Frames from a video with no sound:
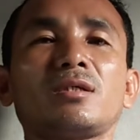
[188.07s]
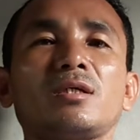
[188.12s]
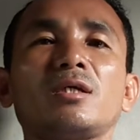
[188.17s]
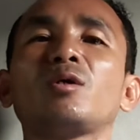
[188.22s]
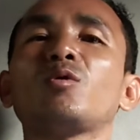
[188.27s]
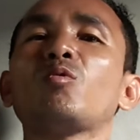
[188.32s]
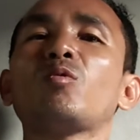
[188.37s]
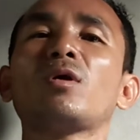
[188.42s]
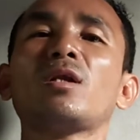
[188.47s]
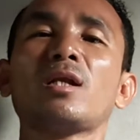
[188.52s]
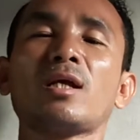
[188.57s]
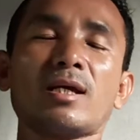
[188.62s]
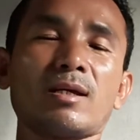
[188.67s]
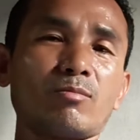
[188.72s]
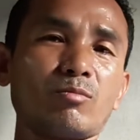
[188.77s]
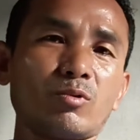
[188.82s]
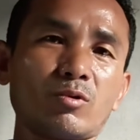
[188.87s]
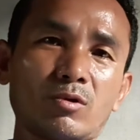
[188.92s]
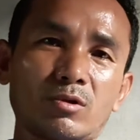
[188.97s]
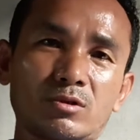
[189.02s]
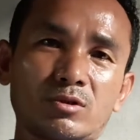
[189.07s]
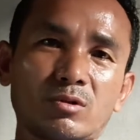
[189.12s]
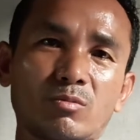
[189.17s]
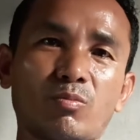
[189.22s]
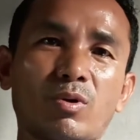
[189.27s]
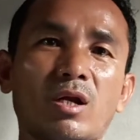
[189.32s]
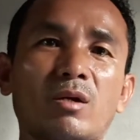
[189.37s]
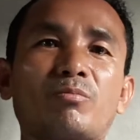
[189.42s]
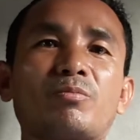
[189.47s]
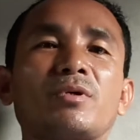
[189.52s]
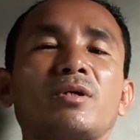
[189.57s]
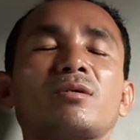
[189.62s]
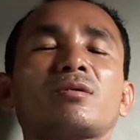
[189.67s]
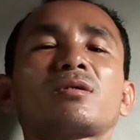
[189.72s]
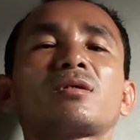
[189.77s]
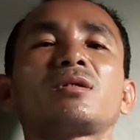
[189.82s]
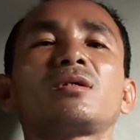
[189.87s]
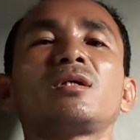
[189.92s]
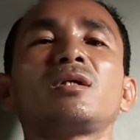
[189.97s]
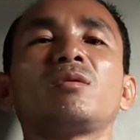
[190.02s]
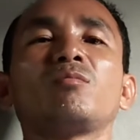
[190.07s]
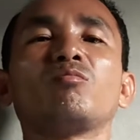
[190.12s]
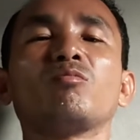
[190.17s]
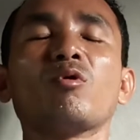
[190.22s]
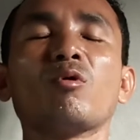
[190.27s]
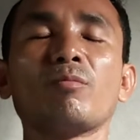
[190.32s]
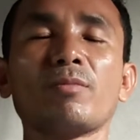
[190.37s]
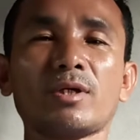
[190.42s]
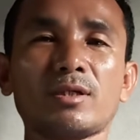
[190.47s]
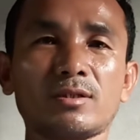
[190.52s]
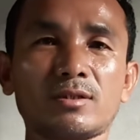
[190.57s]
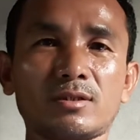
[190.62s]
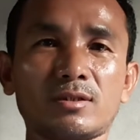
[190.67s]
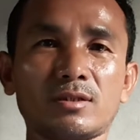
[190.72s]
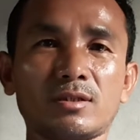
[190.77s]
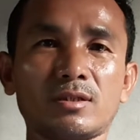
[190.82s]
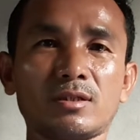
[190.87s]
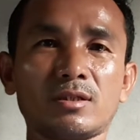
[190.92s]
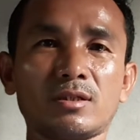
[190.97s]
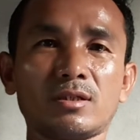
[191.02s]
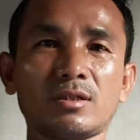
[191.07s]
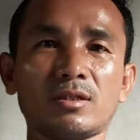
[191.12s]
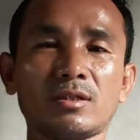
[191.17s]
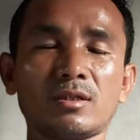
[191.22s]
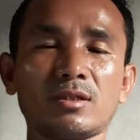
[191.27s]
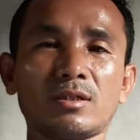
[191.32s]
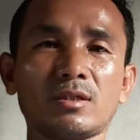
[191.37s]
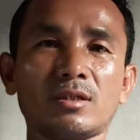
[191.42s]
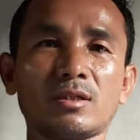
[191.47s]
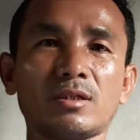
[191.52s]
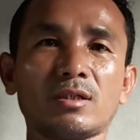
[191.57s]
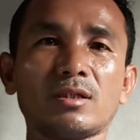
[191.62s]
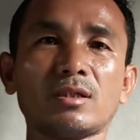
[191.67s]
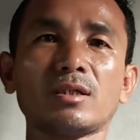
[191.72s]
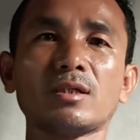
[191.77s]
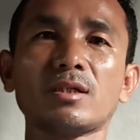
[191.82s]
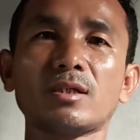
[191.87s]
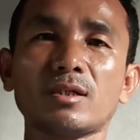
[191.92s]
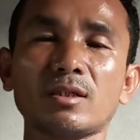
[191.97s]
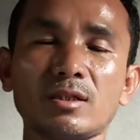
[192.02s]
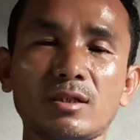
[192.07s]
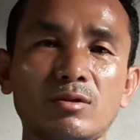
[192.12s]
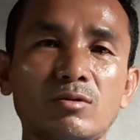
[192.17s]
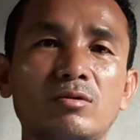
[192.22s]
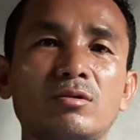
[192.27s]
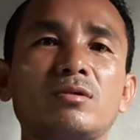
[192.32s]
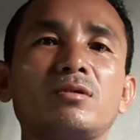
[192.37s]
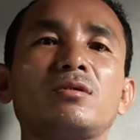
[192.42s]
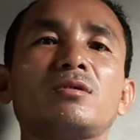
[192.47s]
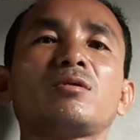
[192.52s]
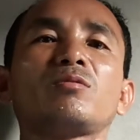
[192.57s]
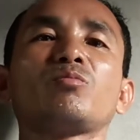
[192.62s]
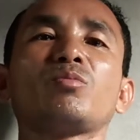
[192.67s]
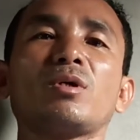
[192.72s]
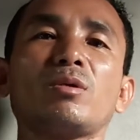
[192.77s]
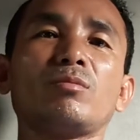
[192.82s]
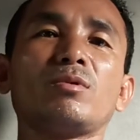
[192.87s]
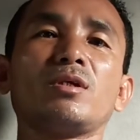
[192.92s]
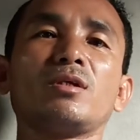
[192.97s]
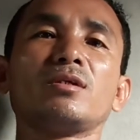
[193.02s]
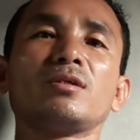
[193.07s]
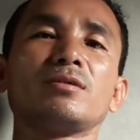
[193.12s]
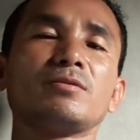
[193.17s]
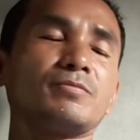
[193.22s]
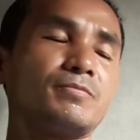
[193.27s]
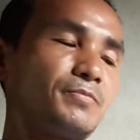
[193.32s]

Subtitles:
You will have lots of perfect moments in your family.